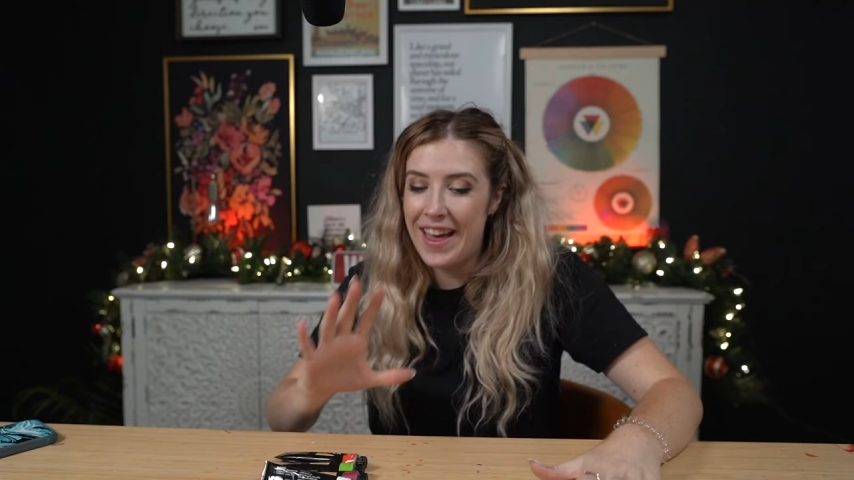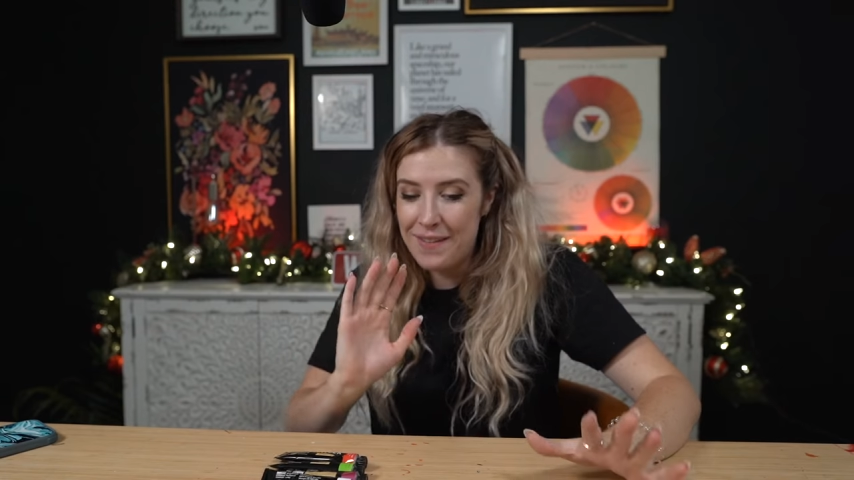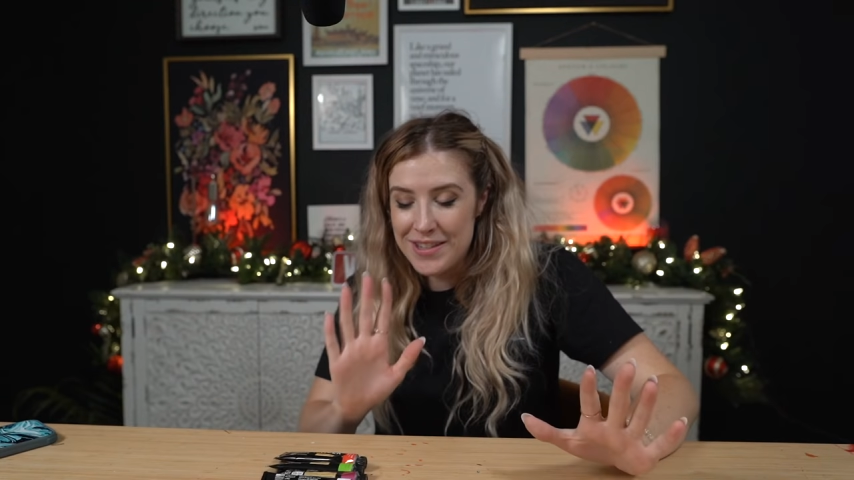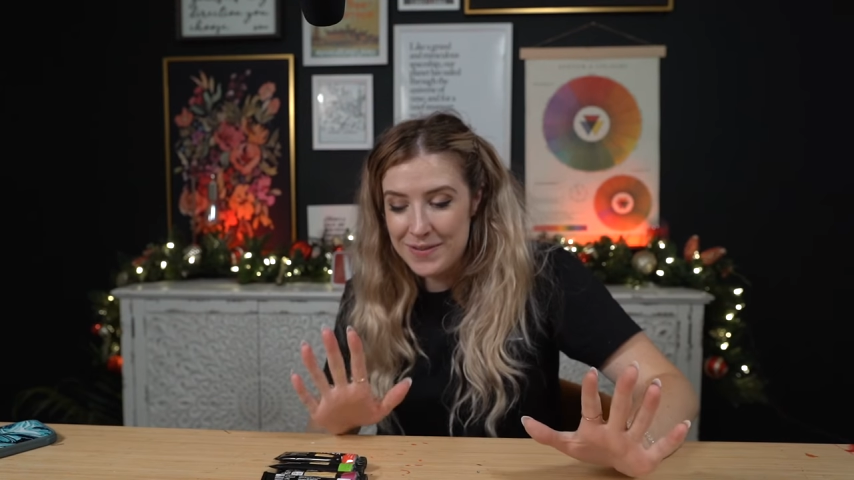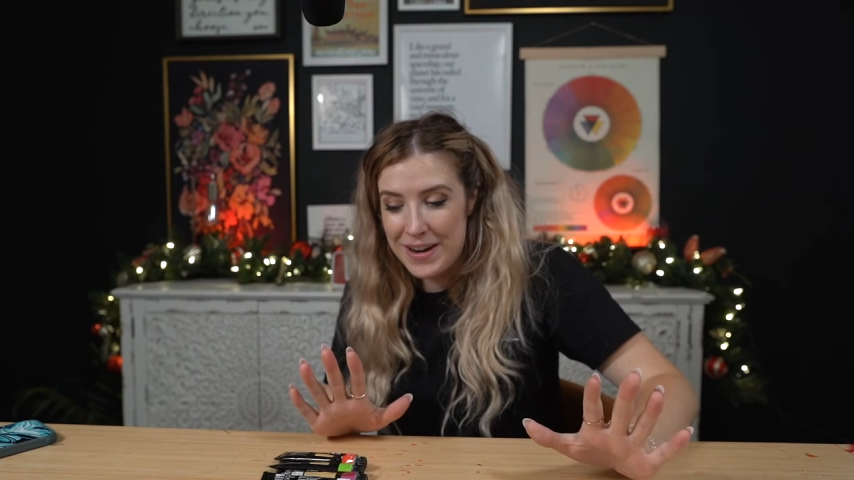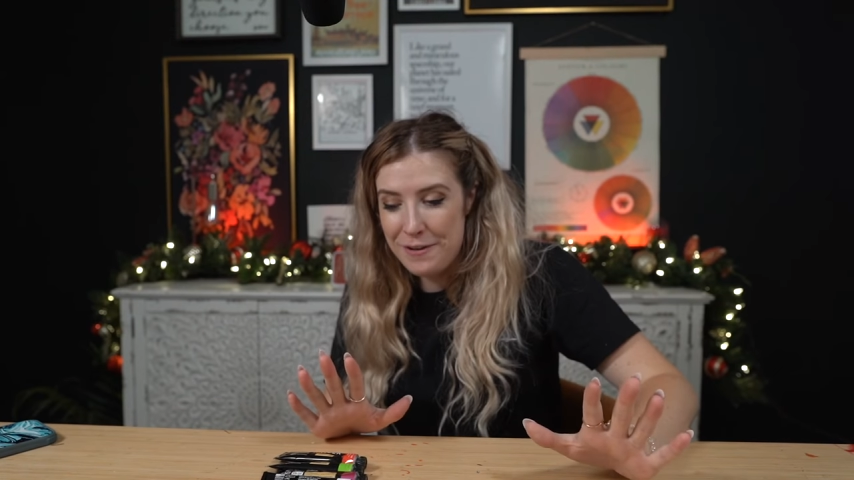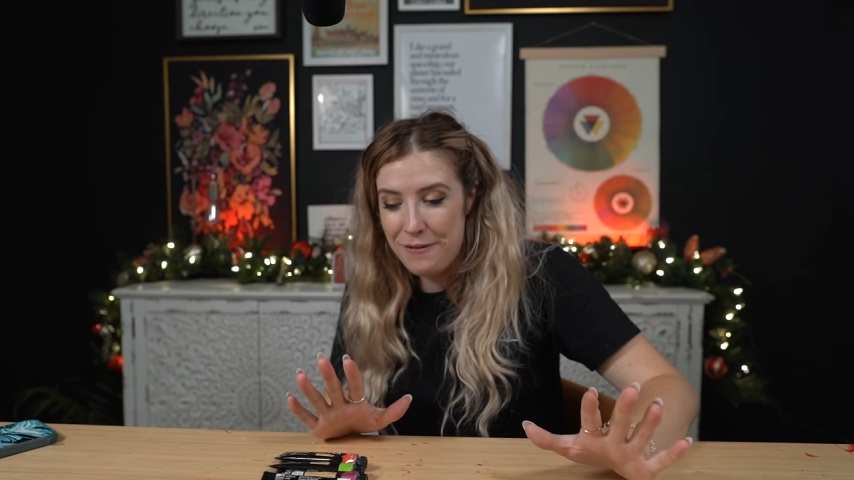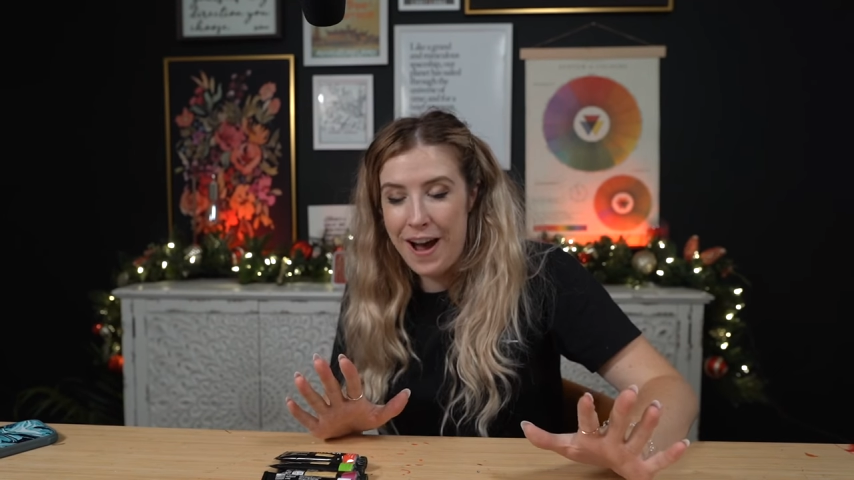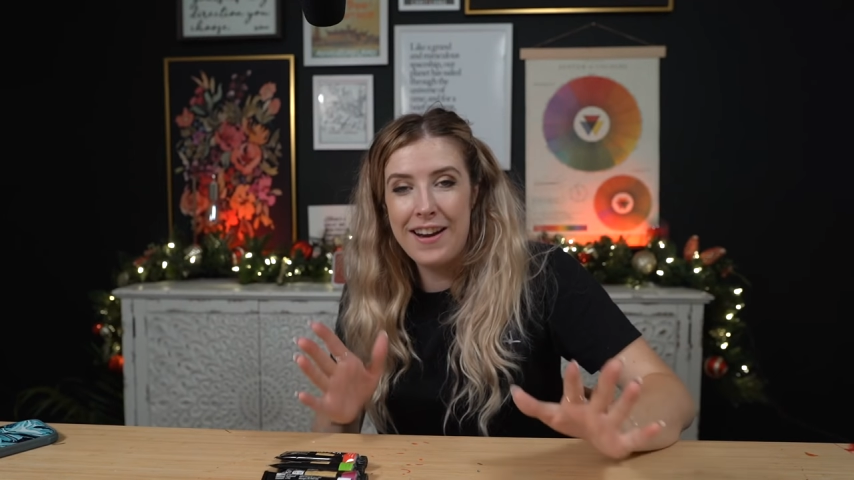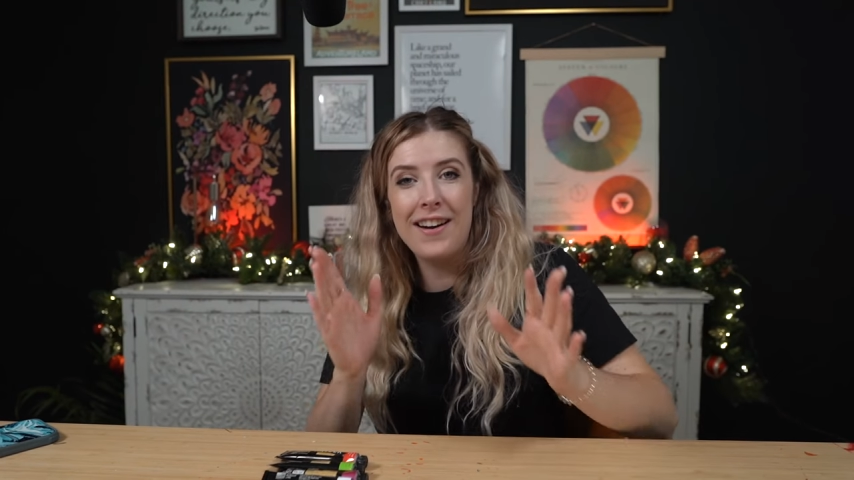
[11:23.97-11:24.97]
that was really
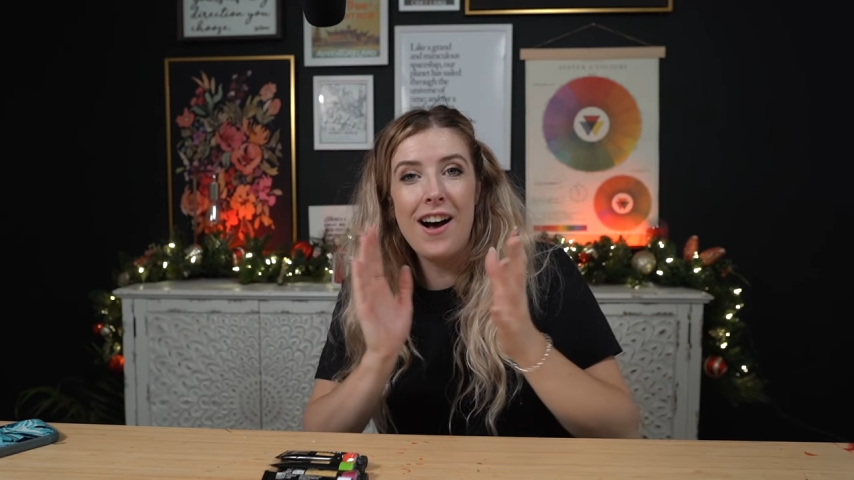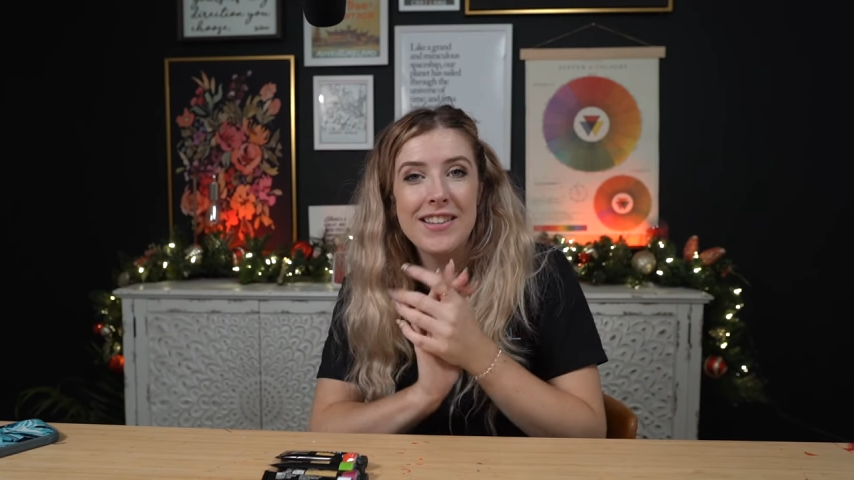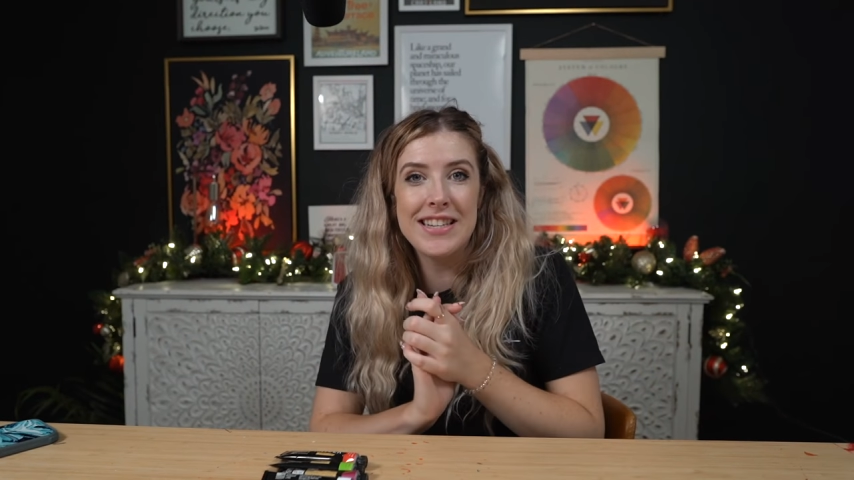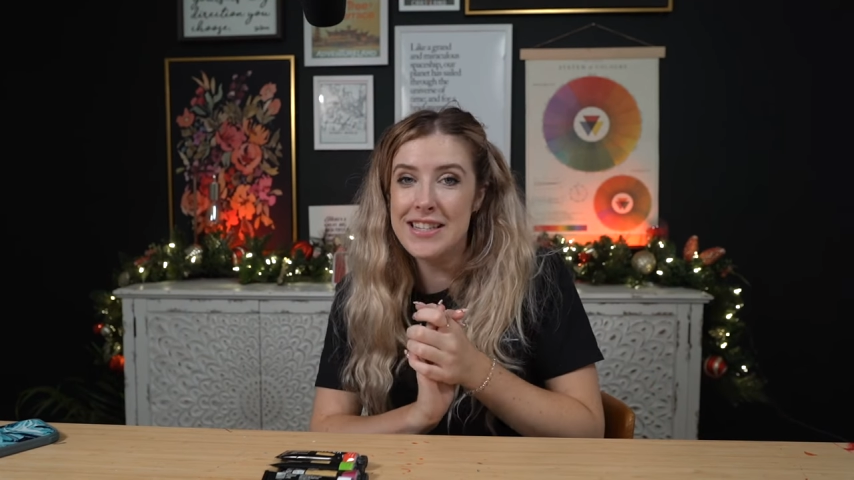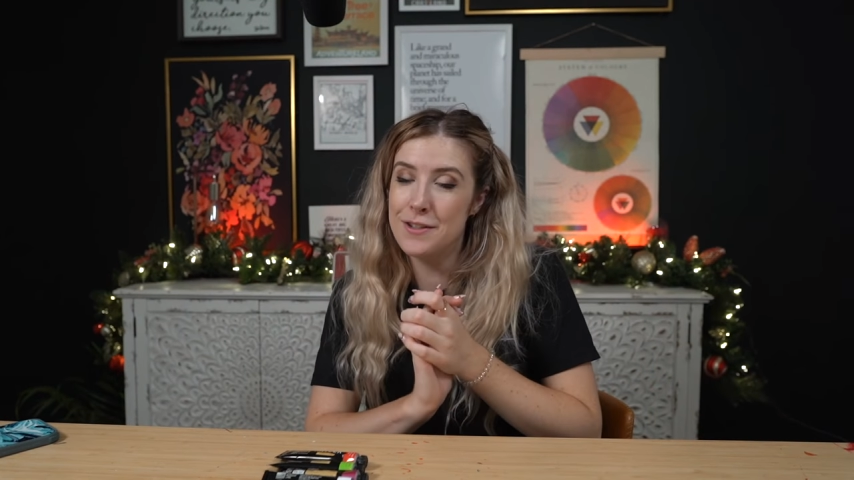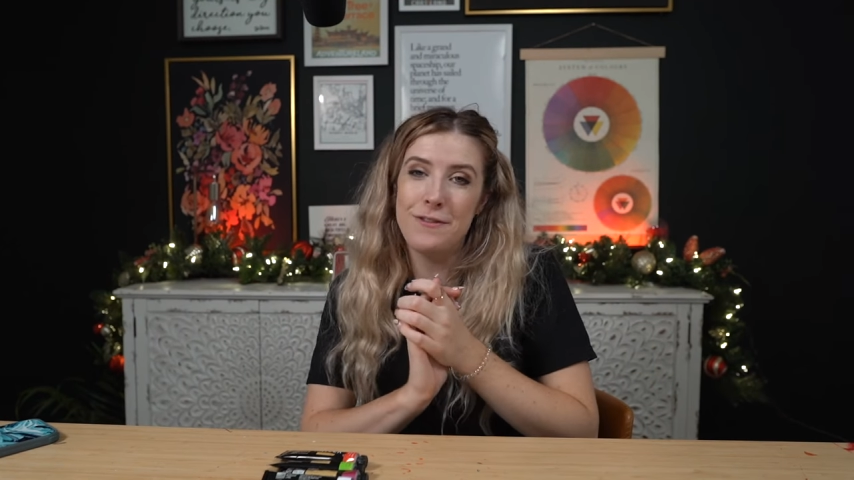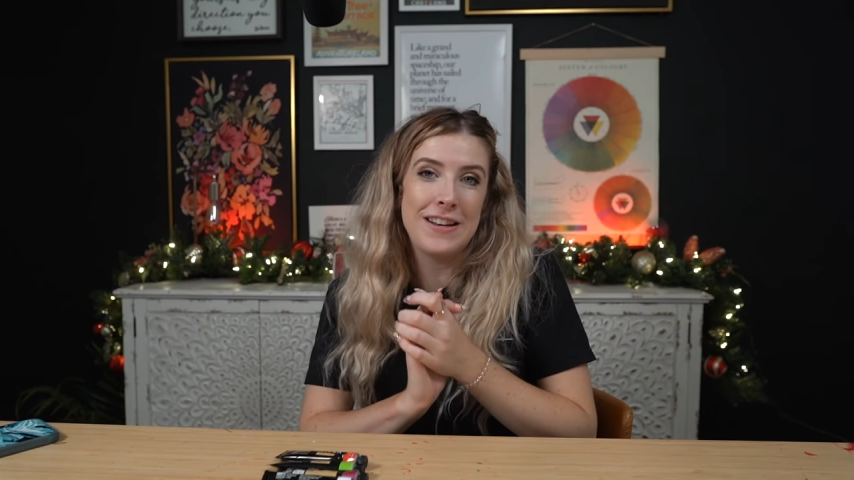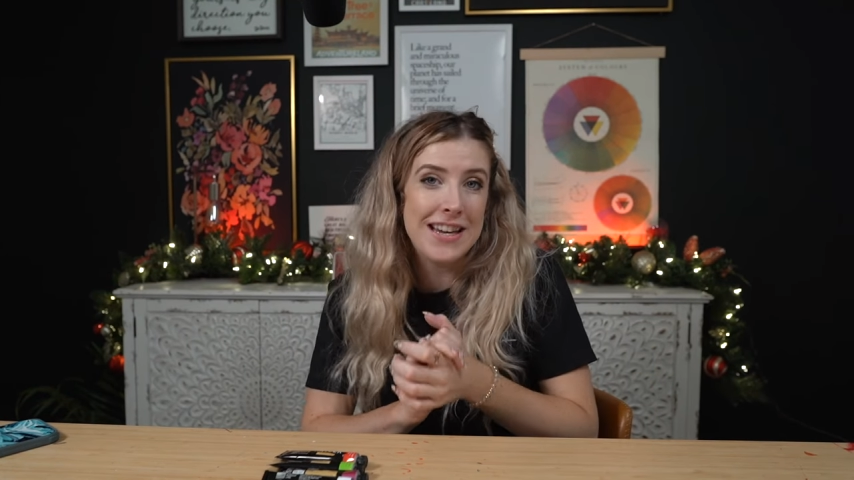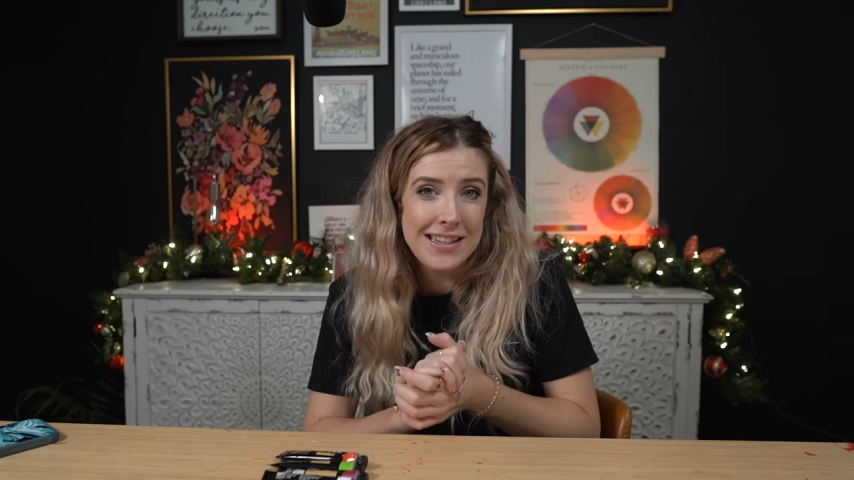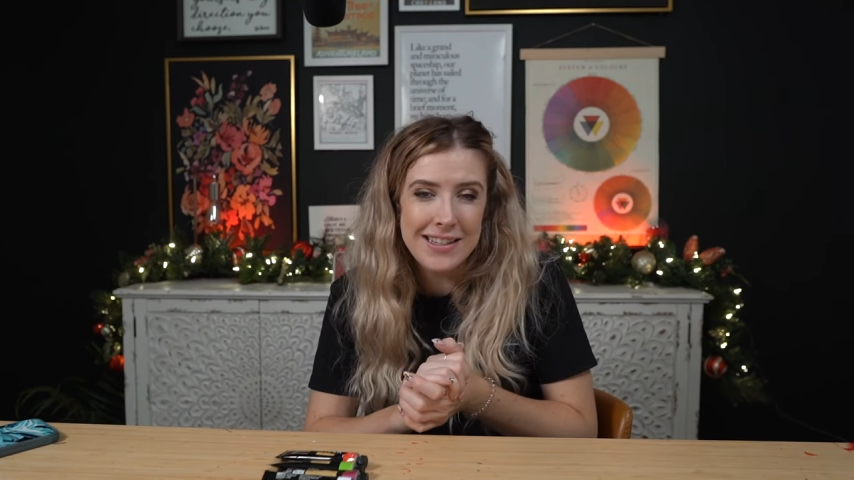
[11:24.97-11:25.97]
fun. Arteza,
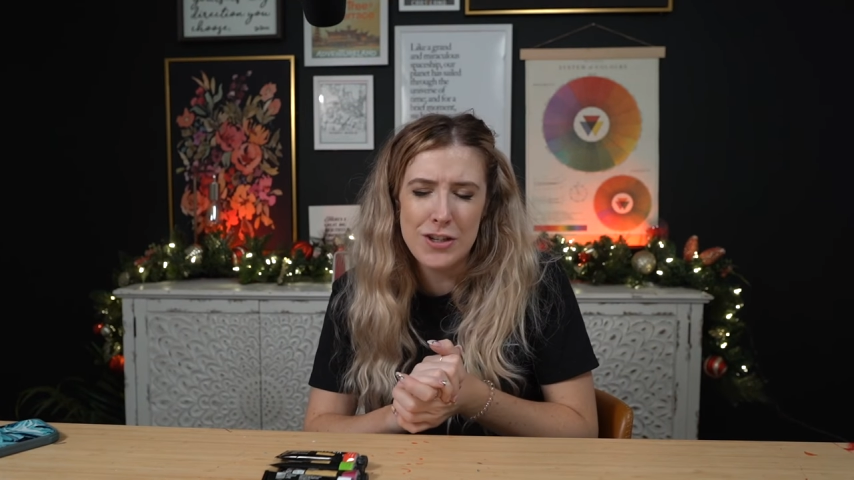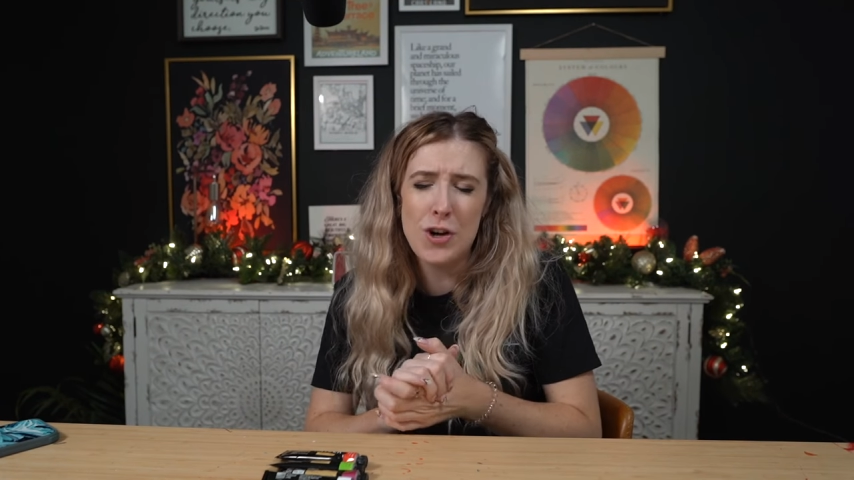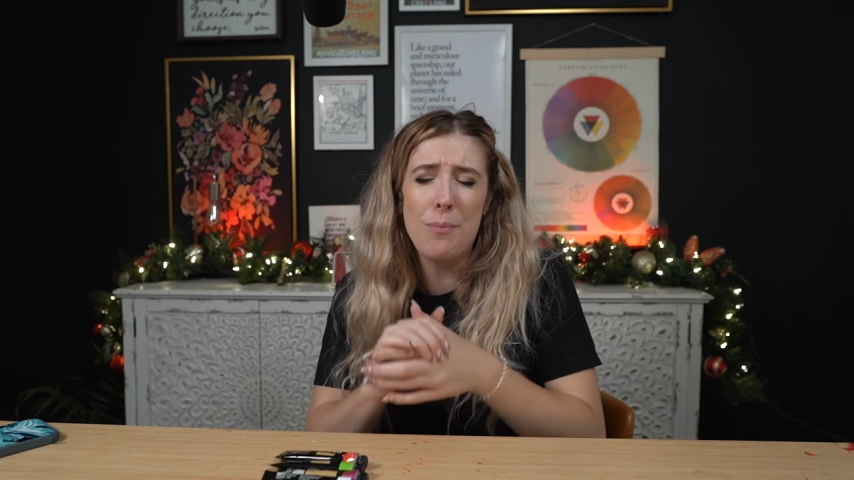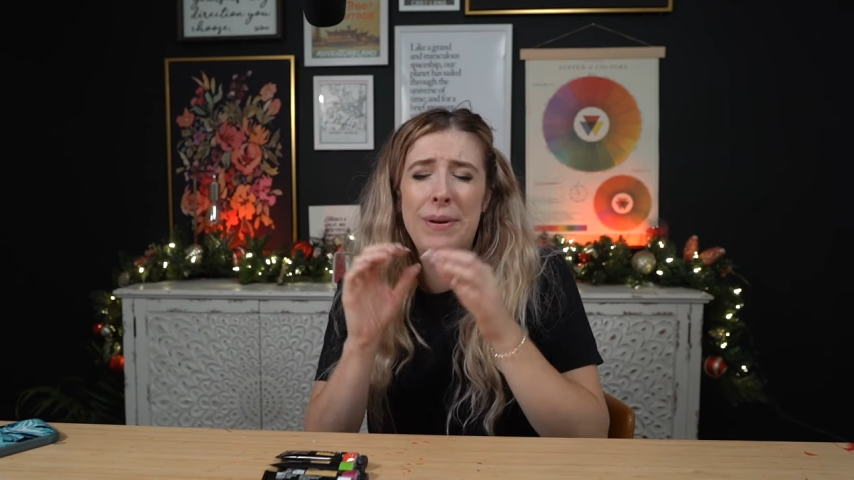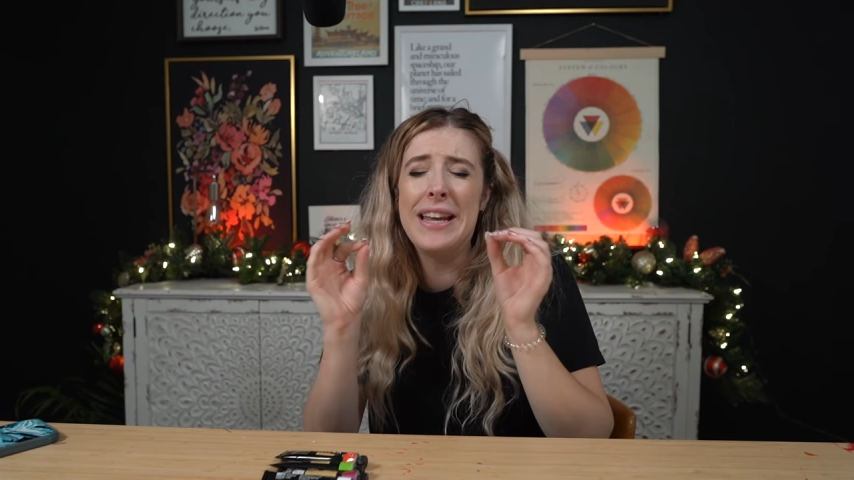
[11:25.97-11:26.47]
fantastic job.